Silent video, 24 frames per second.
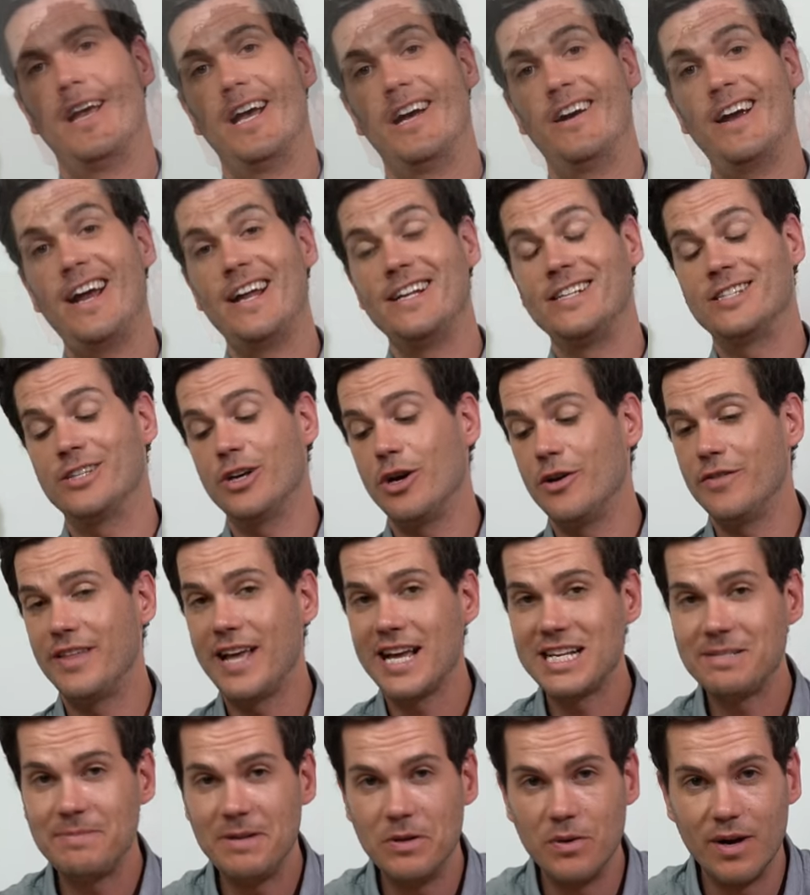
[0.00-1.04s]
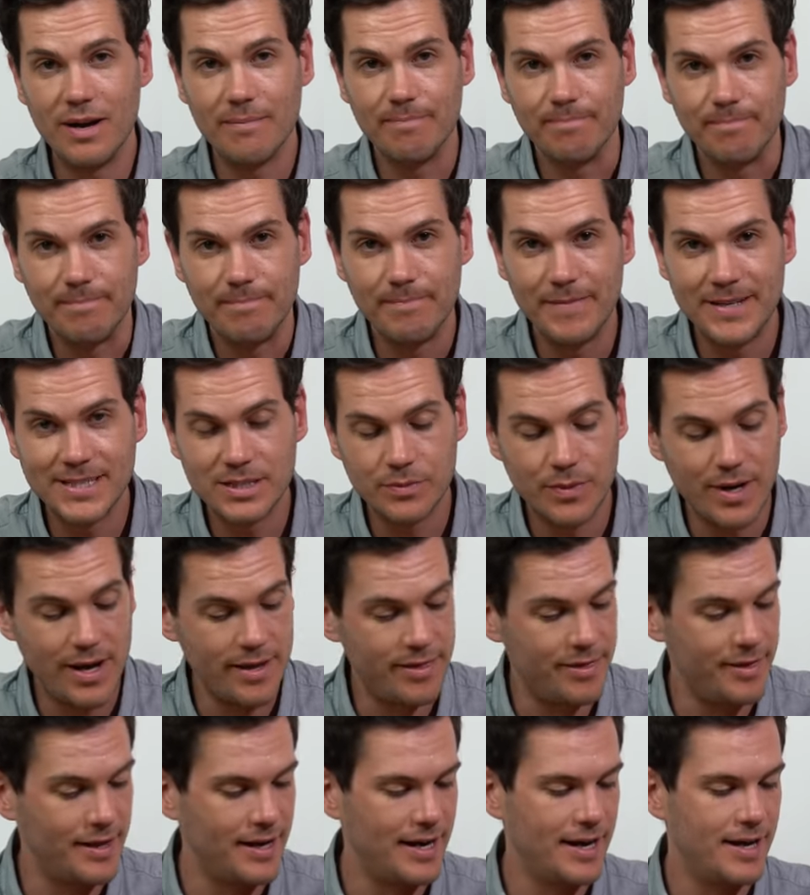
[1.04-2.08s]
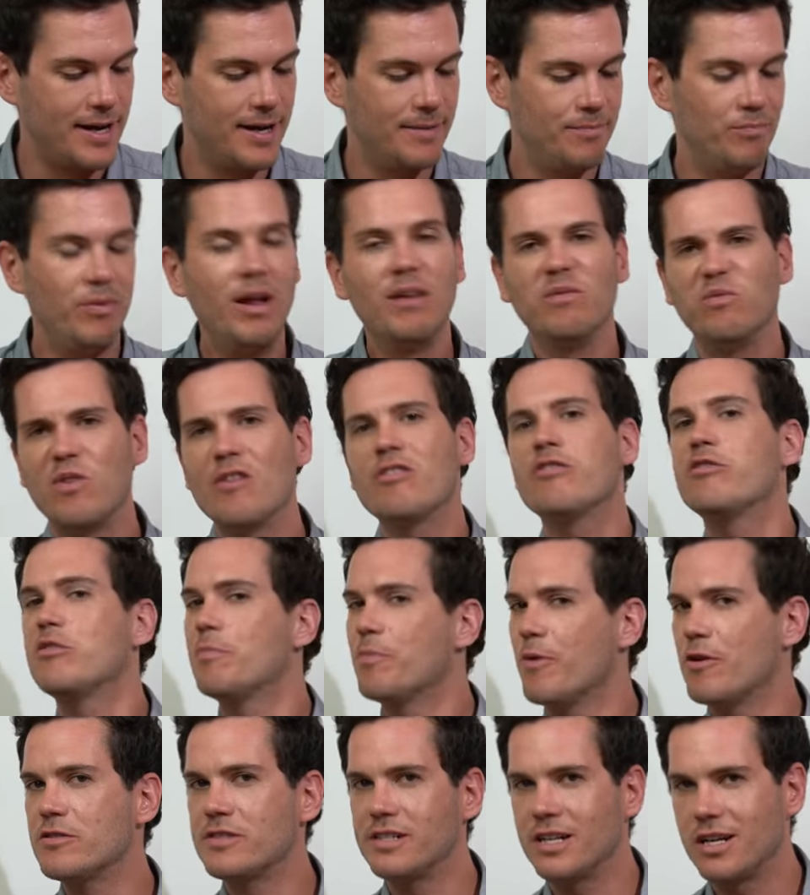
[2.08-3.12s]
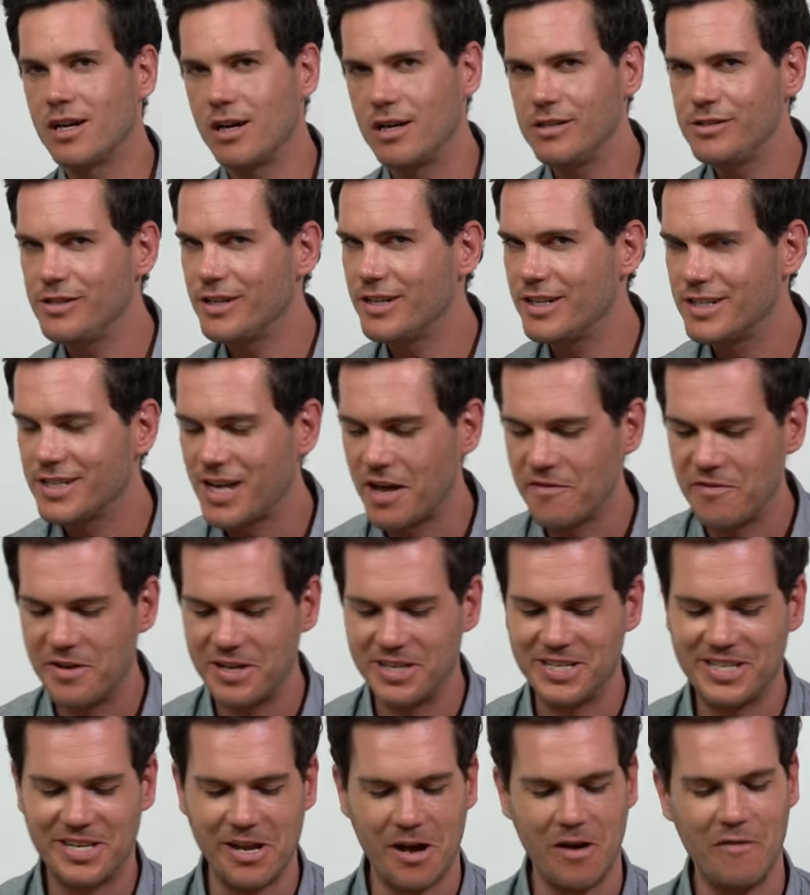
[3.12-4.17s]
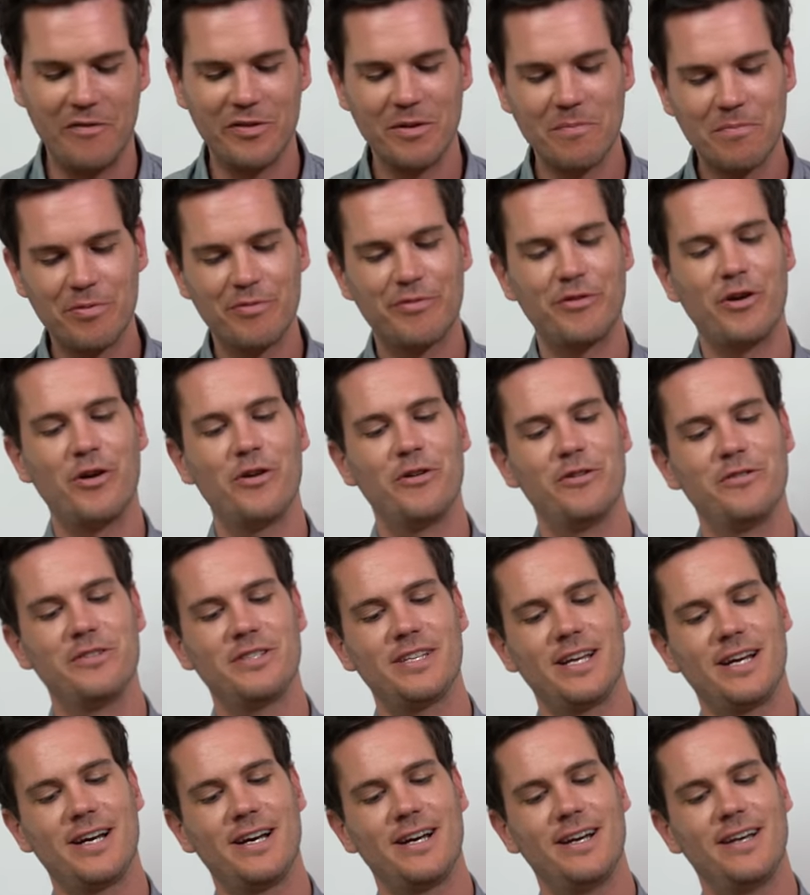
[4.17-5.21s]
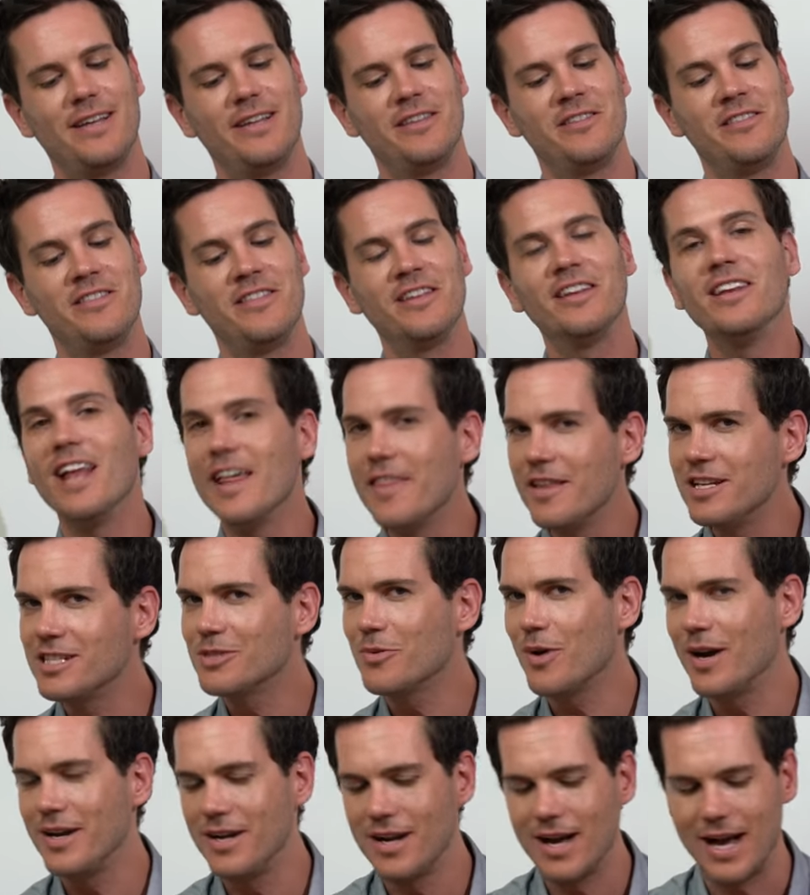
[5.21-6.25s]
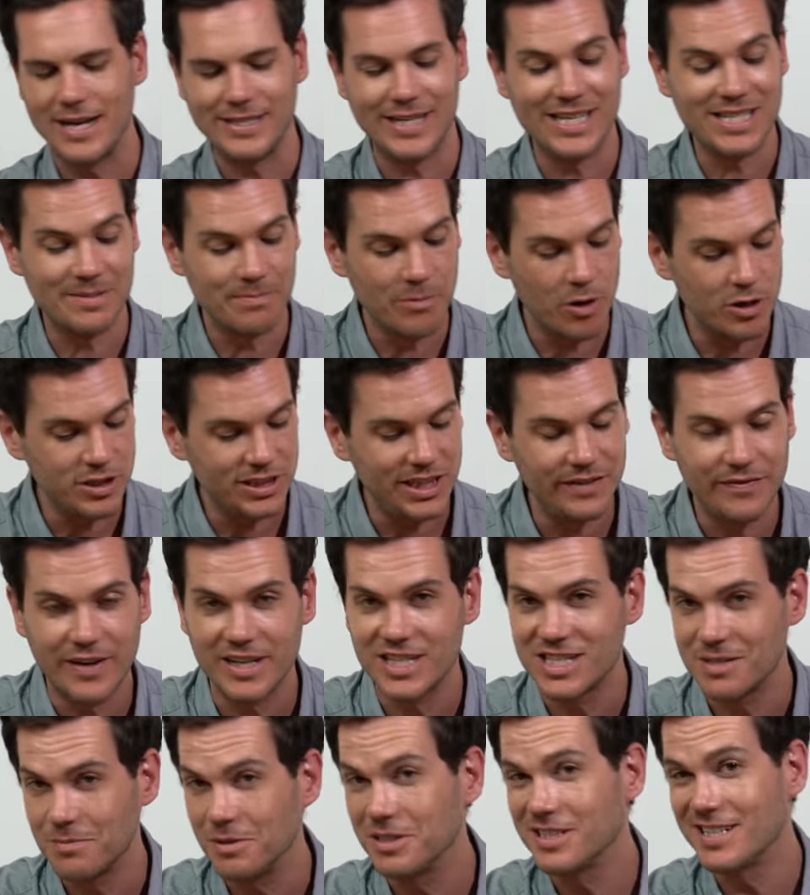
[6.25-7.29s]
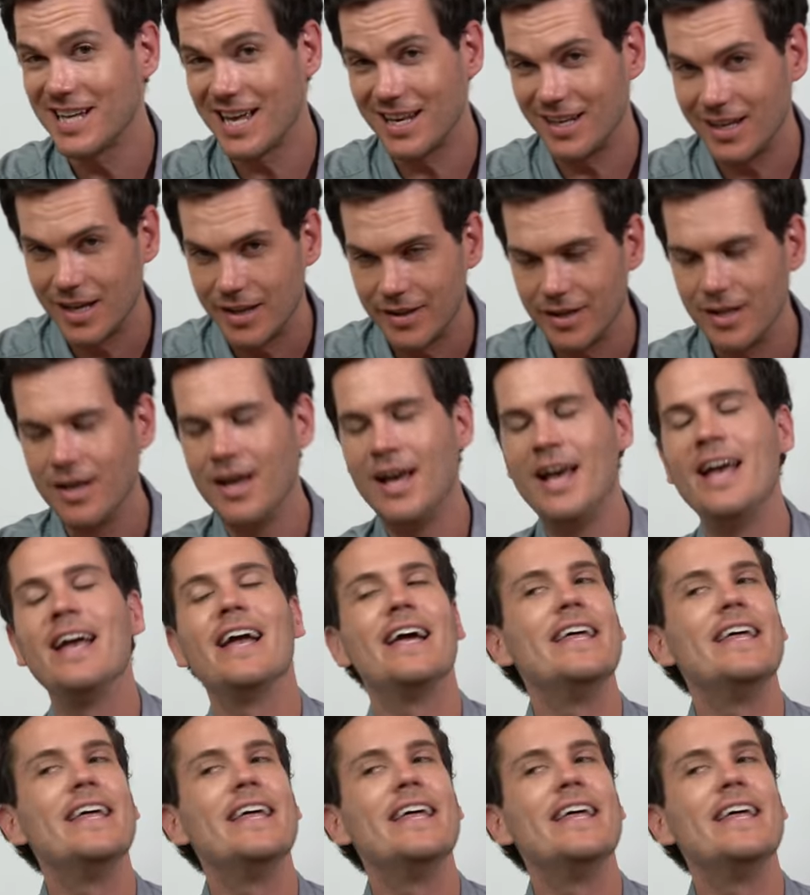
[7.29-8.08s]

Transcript: All right, so the S B one, is it worth it? Uh, one thing, the pros and cons, you can decide for yourself. The pros, uh, the leather is quite nice. It's mostly vegetable tan leather.